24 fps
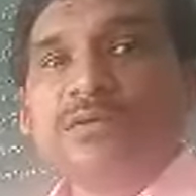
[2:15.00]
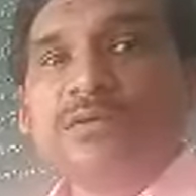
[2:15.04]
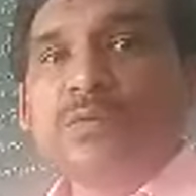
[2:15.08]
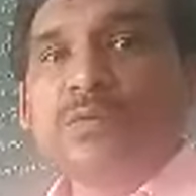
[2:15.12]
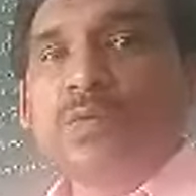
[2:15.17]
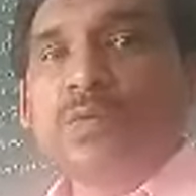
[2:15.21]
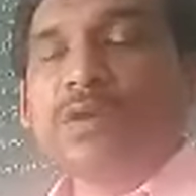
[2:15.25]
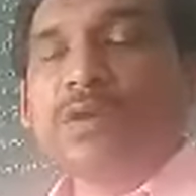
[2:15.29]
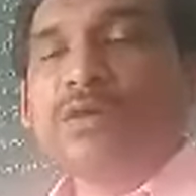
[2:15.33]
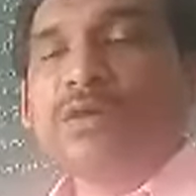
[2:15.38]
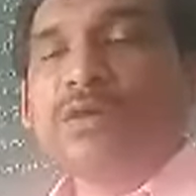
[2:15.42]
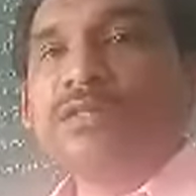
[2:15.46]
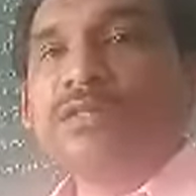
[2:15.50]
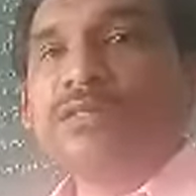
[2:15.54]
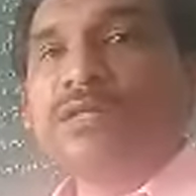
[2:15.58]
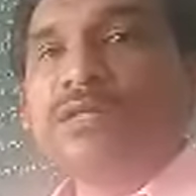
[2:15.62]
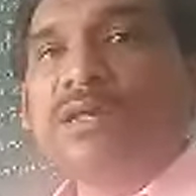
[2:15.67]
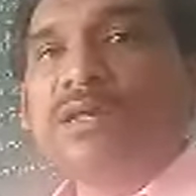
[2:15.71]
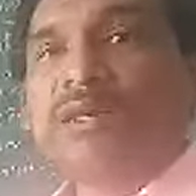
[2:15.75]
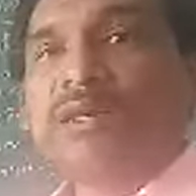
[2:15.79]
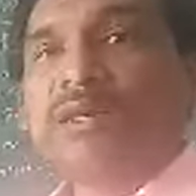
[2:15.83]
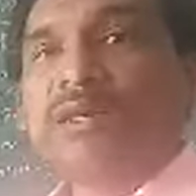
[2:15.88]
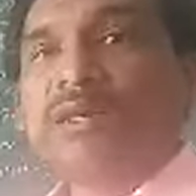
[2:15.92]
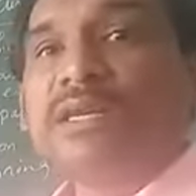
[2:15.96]
what are the
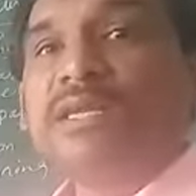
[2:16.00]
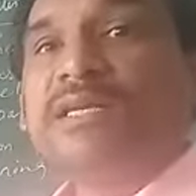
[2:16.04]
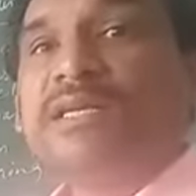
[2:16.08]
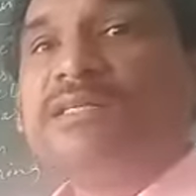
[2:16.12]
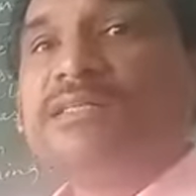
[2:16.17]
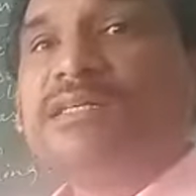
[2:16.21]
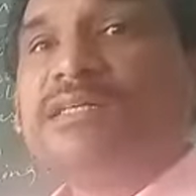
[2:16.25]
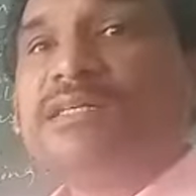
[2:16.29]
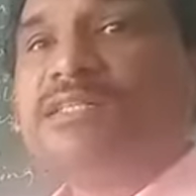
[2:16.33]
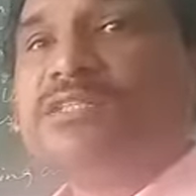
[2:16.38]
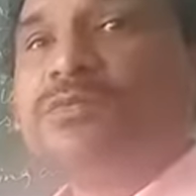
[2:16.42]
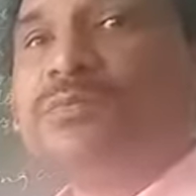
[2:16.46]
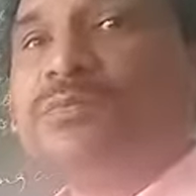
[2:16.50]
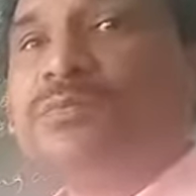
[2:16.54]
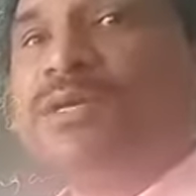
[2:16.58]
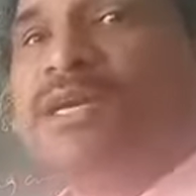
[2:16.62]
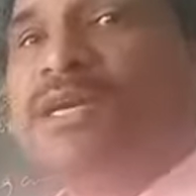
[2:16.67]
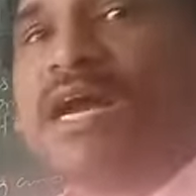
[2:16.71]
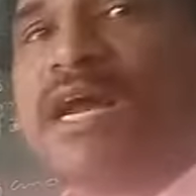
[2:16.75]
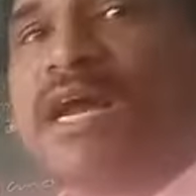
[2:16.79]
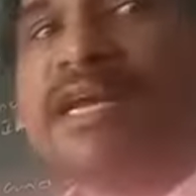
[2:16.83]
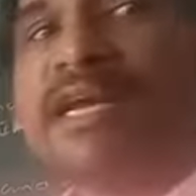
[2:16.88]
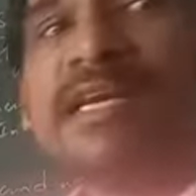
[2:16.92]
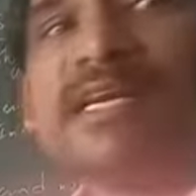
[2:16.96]
reasons
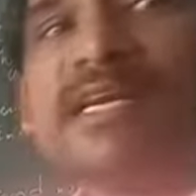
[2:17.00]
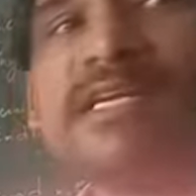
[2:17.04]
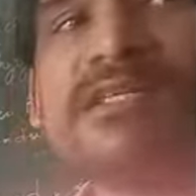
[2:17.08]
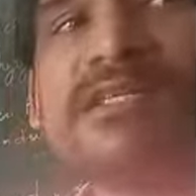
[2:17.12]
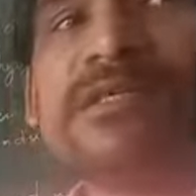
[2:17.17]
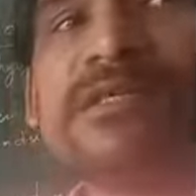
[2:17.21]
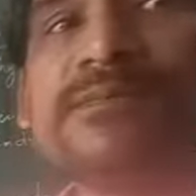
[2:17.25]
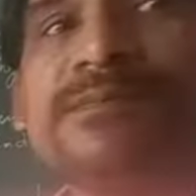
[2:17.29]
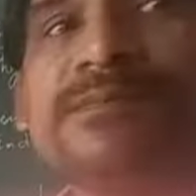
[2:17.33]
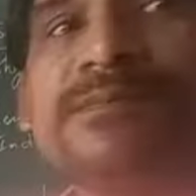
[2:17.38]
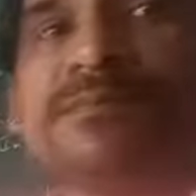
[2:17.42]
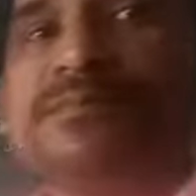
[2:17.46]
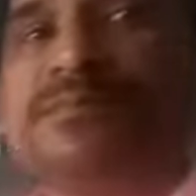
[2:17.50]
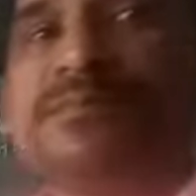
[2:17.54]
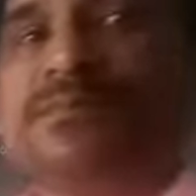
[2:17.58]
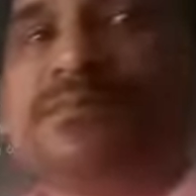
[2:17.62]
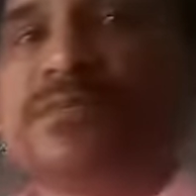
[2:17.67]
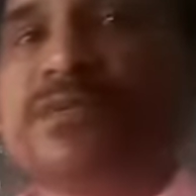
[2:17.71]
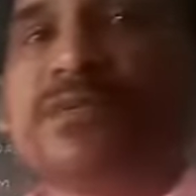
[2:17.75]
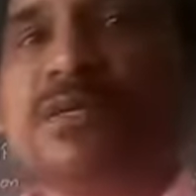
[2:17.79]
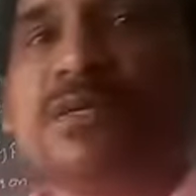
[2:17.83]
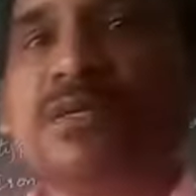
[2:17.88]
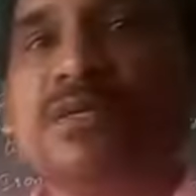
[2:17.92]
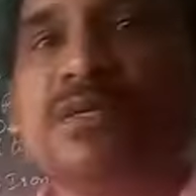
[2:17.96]
behind it?
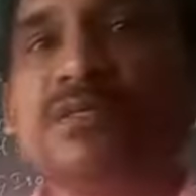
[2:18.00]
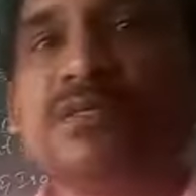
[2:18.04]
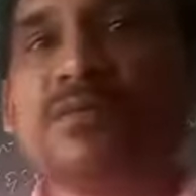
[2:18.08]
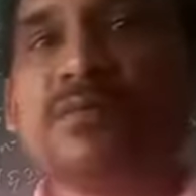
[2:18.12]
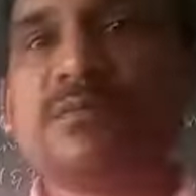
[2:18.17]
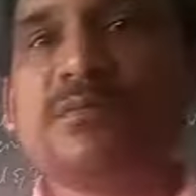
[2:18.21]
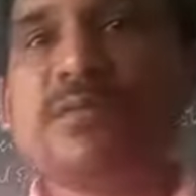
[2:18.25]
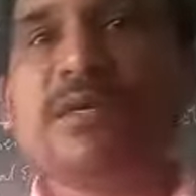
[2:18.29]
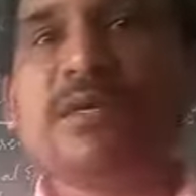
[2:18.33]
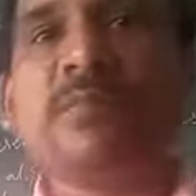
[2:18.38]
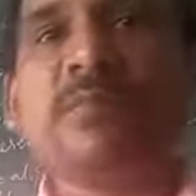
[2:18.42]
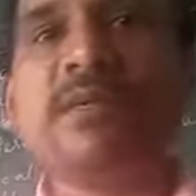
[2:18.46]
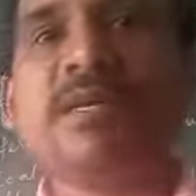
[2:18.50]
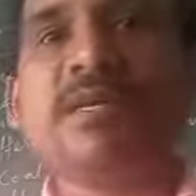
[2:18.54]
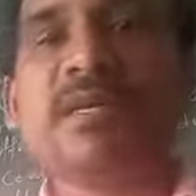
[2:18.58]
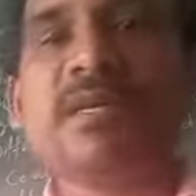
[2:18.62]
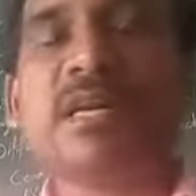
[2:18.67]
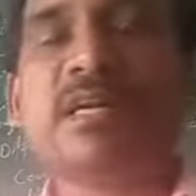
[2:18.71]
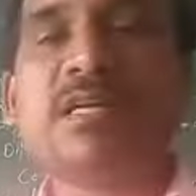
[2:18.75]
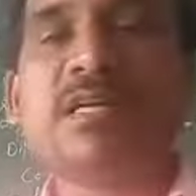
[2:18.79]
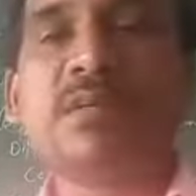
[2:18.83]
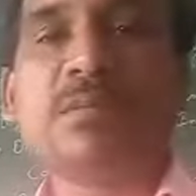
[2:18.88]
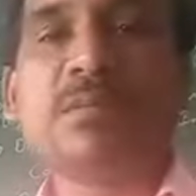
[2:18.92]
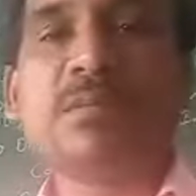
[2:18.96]
Maybe
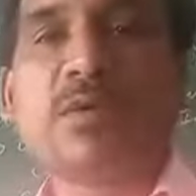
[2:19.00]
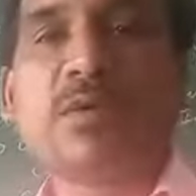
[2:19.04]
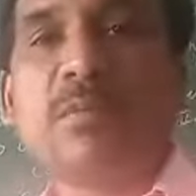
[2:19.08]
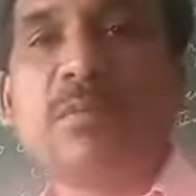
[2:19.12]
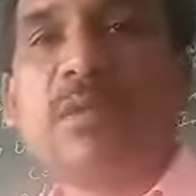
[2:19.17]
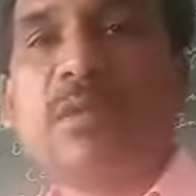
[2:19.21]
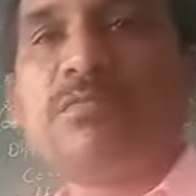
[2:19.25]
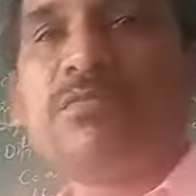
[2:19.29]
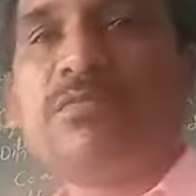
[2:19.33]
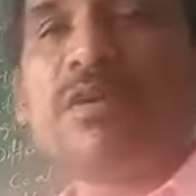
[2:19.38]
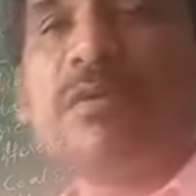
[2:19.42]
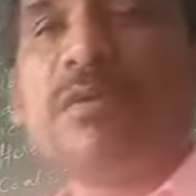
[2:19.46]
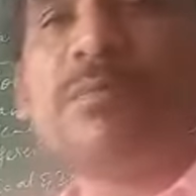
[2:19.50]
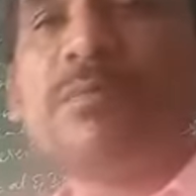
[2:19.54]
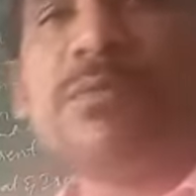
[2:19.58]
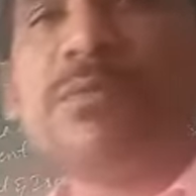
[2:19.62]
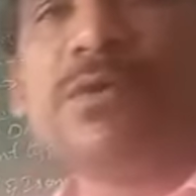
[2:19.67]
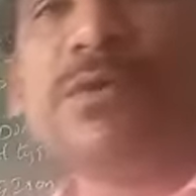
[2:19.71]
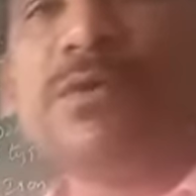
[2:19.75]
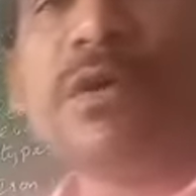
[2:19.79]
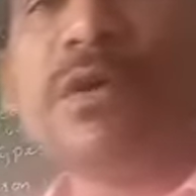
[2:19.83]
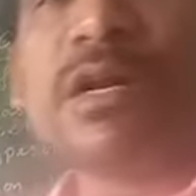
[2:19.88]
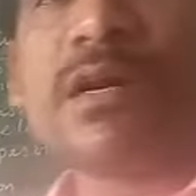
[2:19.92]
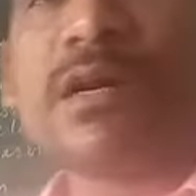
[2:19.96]
net the problem from
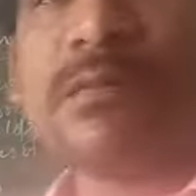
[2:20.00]
your